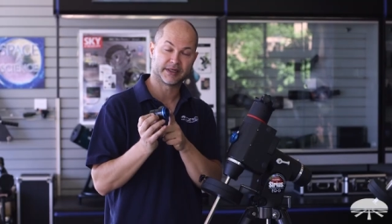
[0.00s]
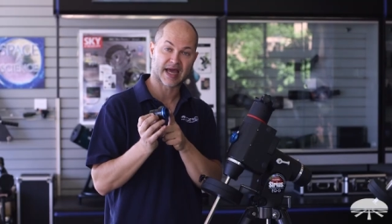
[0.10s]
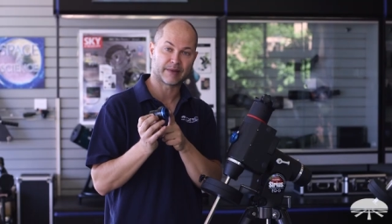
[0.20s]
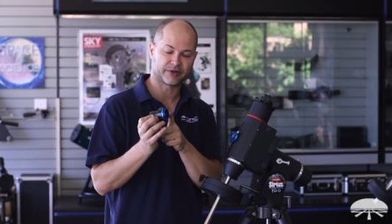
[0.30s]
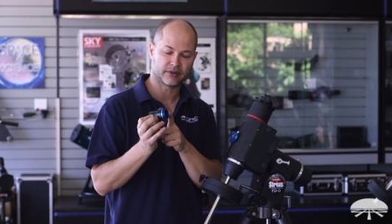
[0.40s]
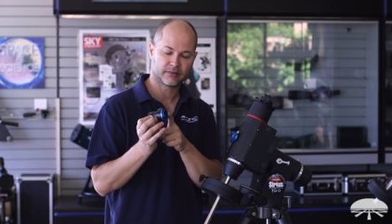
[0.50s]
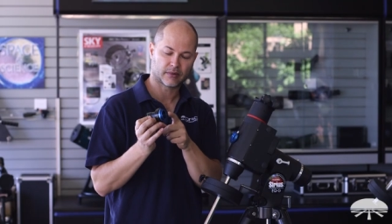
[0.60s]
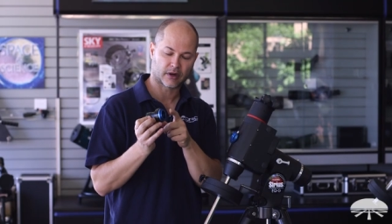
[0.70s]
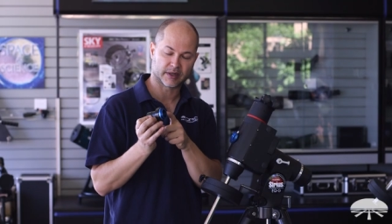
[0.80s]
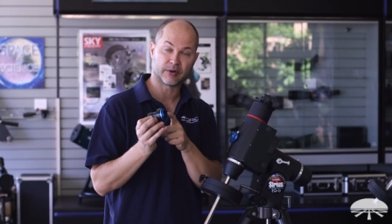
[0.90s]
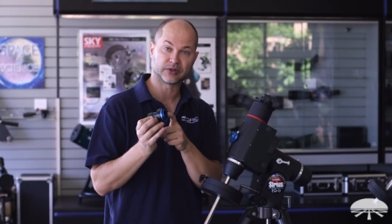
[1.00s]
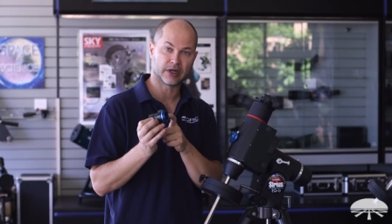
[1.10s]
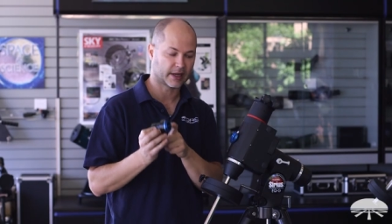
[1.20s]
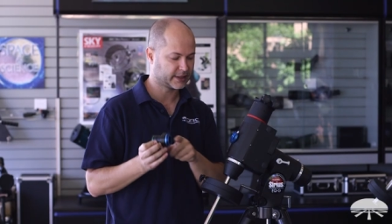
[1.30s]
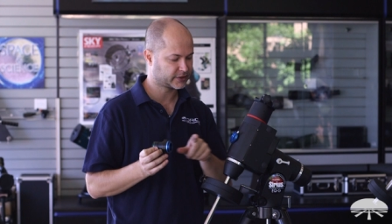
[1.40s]
adapter already bolted
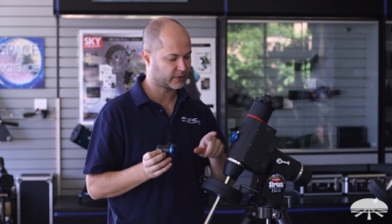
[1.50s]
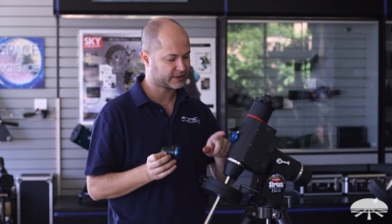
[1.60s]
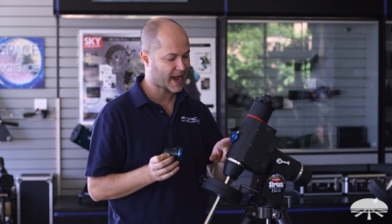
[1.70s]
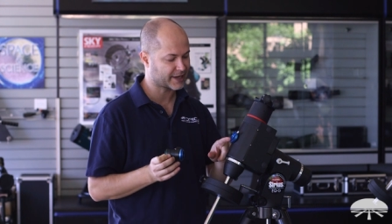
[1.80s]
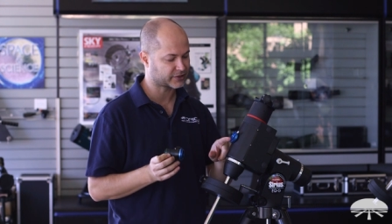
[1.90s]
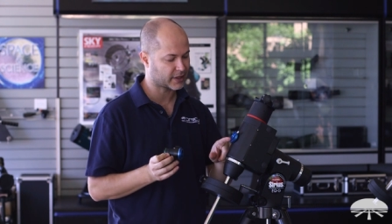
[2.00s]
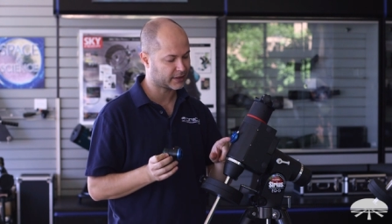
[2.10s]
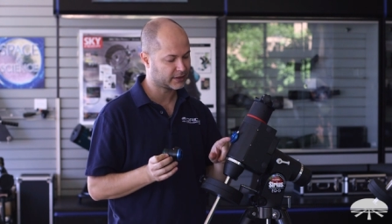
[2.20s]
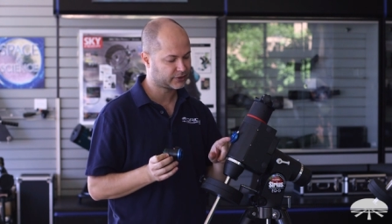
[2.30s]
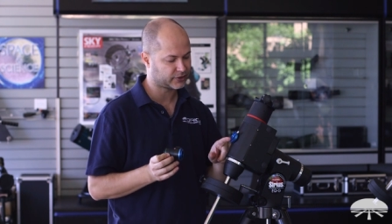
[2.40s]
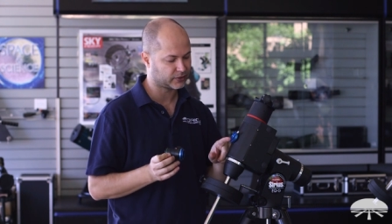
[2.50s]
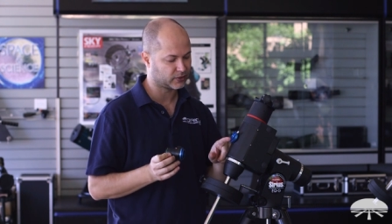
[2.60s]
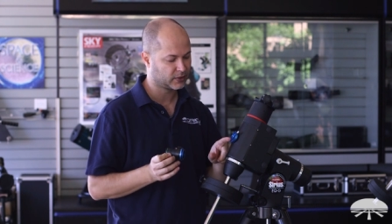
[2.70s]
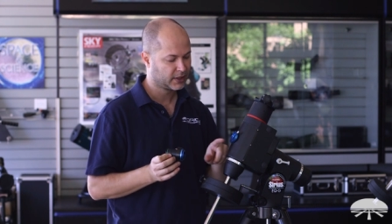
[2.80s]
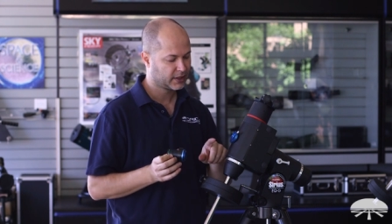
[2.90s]
on is going to attach on
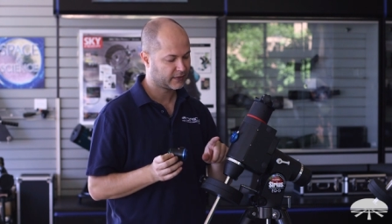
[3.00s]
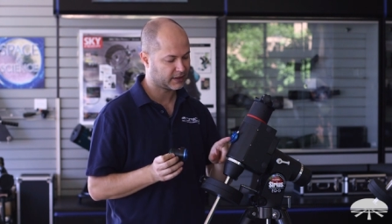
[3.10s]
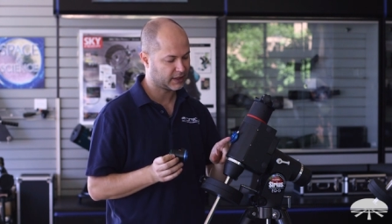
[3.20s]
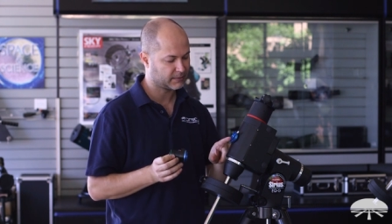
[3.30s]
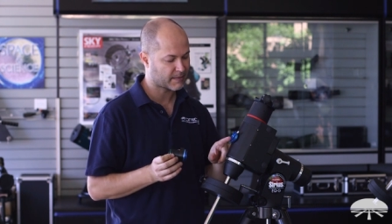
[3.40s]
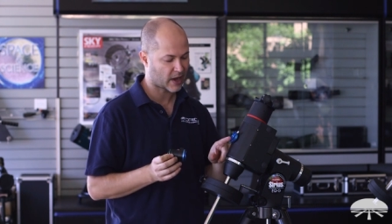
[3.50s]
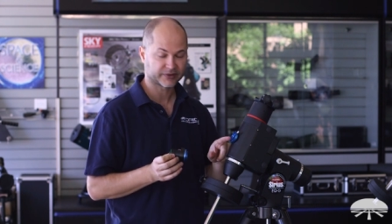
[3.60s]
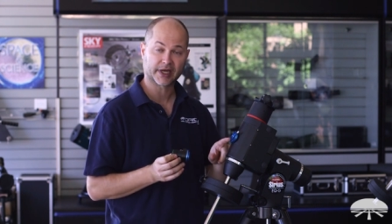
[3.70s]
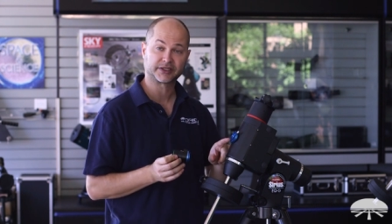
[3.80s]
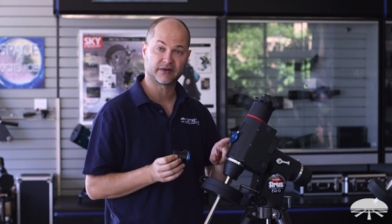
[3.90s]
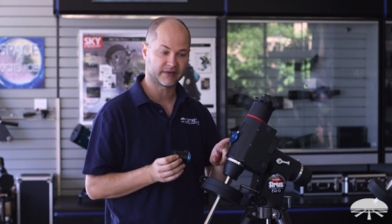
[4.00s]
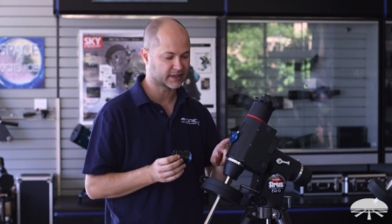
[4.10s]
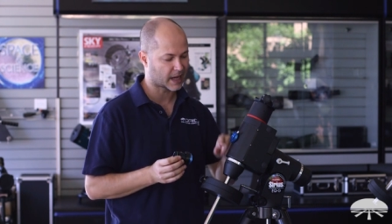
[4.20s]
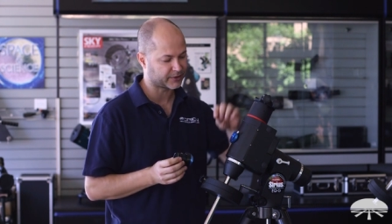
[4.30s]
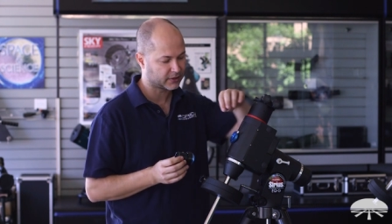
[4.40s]
to the mount section of the
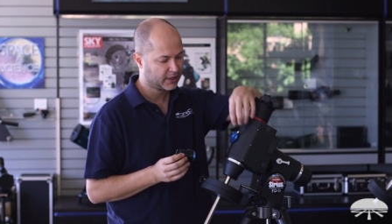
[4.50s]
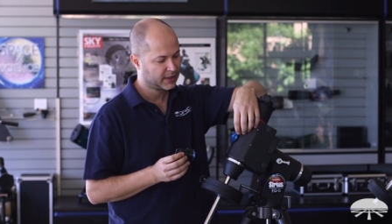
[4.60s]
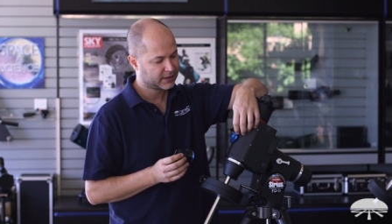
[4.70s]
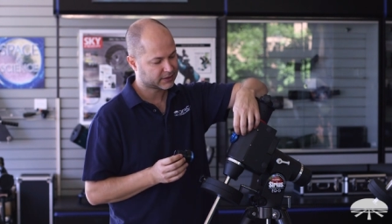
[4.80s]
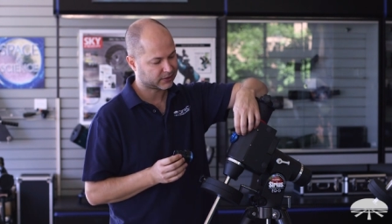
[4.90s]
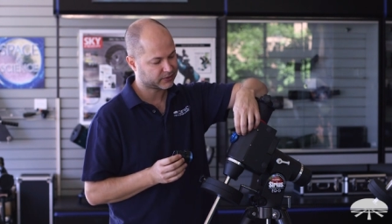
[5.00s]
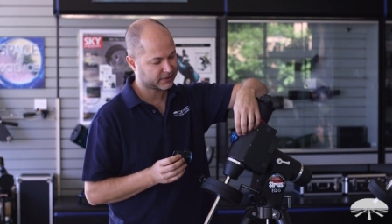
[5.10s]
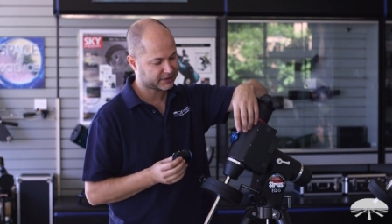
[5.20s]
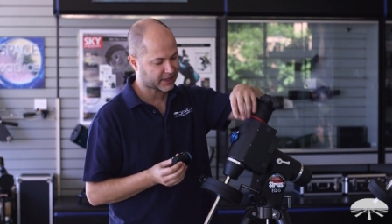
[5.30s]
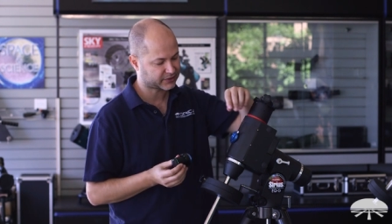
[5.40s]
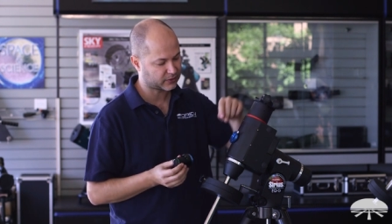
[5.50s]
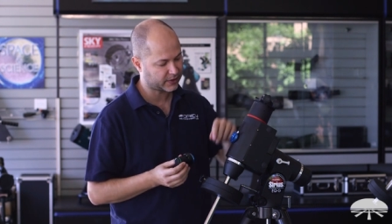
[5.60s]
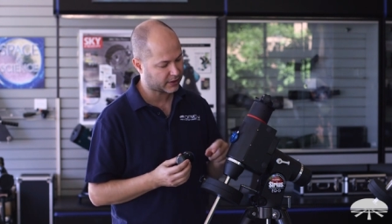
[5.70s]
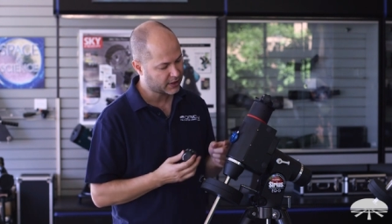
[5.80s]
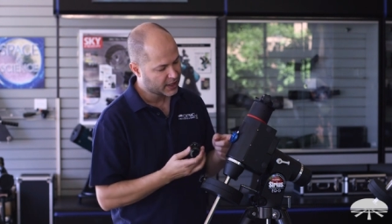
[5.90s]
adapter. Just loosen the set screw
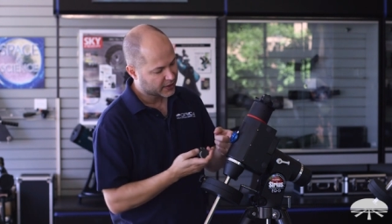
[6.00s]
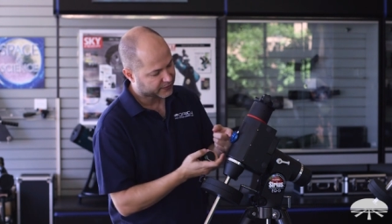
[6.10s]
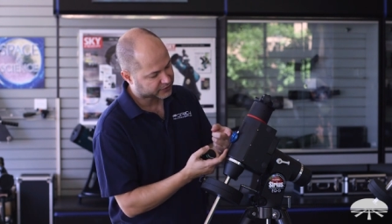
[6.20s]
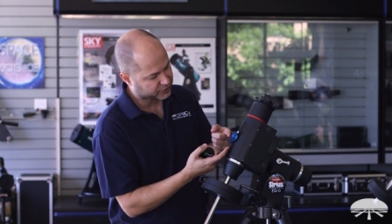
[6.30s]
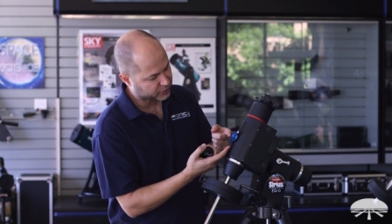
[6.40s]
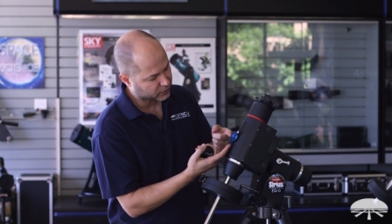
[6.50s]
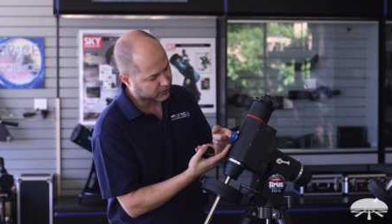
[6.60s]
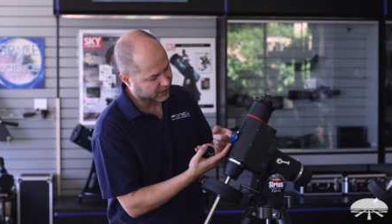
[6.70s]
here. There's two